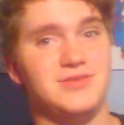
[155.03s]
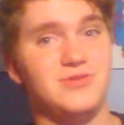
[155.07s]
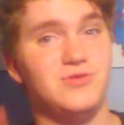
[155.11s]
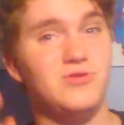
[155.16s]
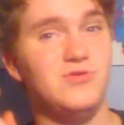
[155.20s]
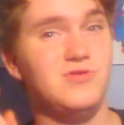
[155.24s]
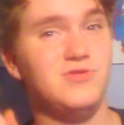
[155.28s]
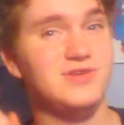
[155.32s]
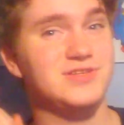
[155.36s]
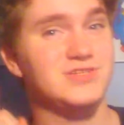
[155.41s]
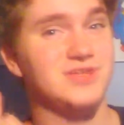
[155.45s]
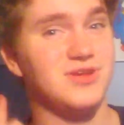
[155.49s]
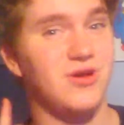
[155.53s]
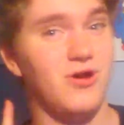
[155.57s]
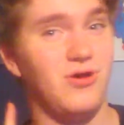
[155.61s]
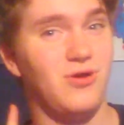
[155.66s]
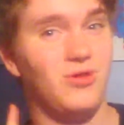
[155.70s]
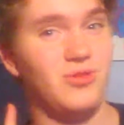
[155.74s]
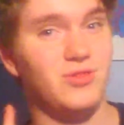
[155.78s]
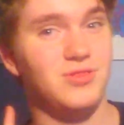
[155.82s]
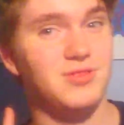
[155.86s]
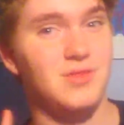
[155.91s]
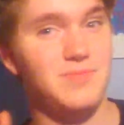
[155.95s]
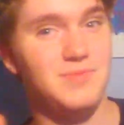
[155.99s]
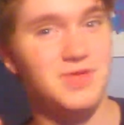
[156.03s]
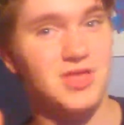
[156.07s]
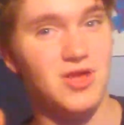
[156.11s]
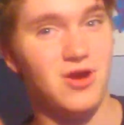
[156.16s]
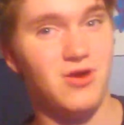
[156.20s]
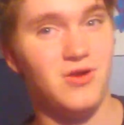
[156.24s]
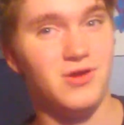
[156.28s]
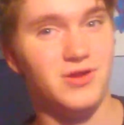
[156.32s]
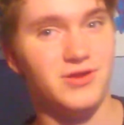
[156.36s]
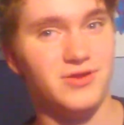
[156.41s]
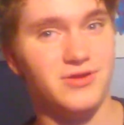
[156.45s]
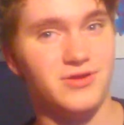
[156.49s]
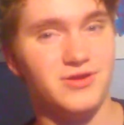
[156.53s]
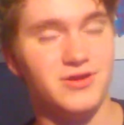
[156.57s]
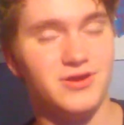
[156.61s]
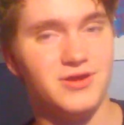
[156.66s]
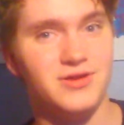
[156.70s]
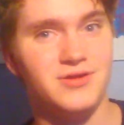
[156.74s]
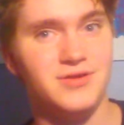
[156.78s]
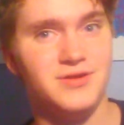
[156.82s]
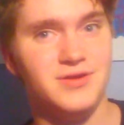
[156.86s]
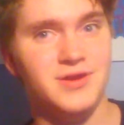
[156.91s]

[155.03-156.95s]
who is called the Beyonder.